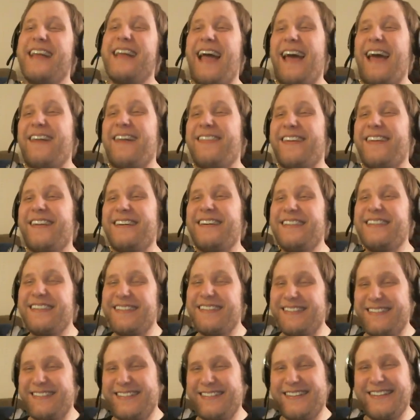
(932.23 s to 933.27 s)
and
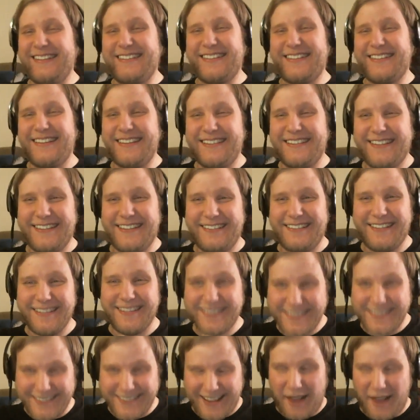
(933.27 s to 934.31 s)
the
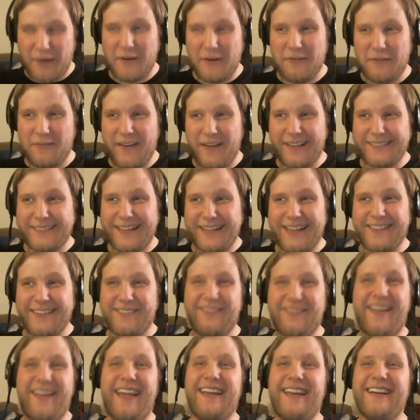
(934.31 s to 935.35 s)
sound effect that's
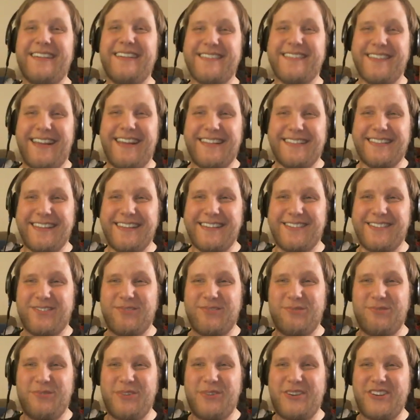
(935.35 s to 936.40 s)
made is like this
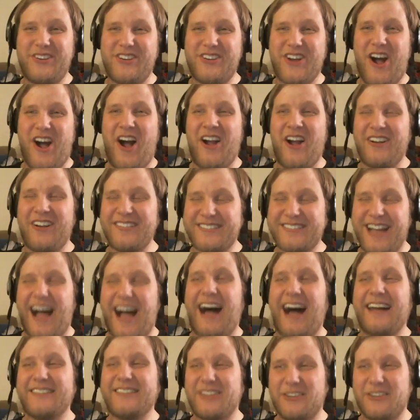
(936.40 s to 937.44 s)
young
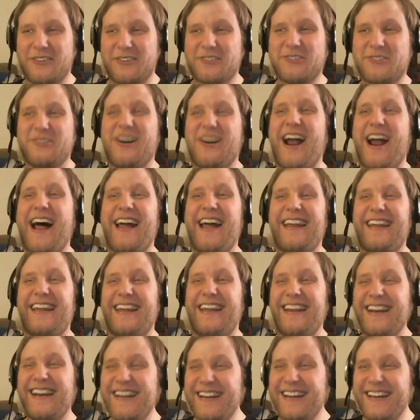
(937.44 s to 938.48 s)
toddler
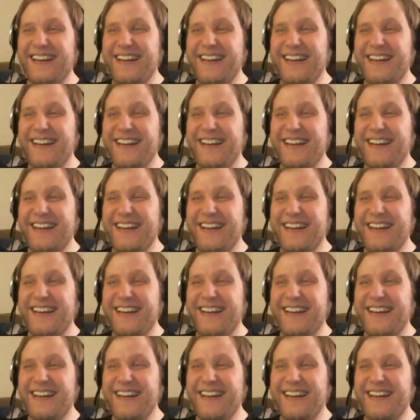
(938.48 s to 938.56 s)
crying